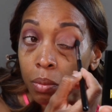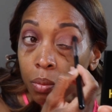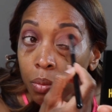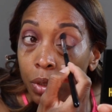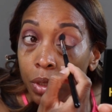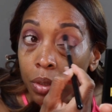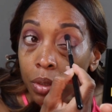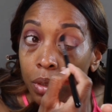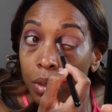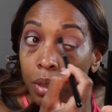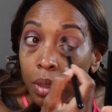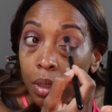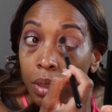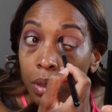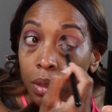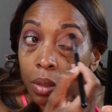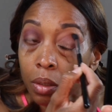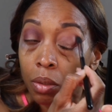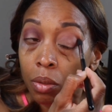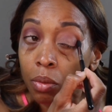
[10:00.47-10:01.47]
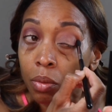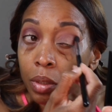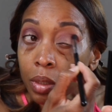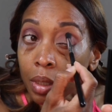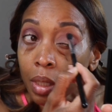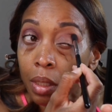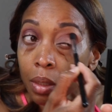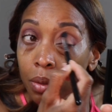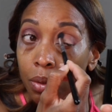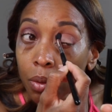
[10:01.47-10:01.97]
which, you know, is
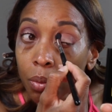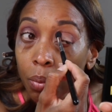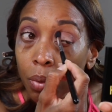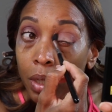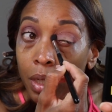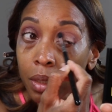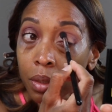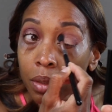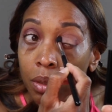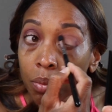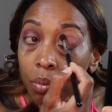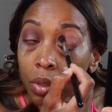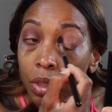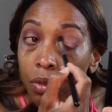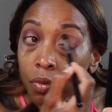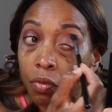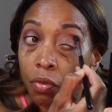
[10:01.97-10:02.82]
kind of surprising me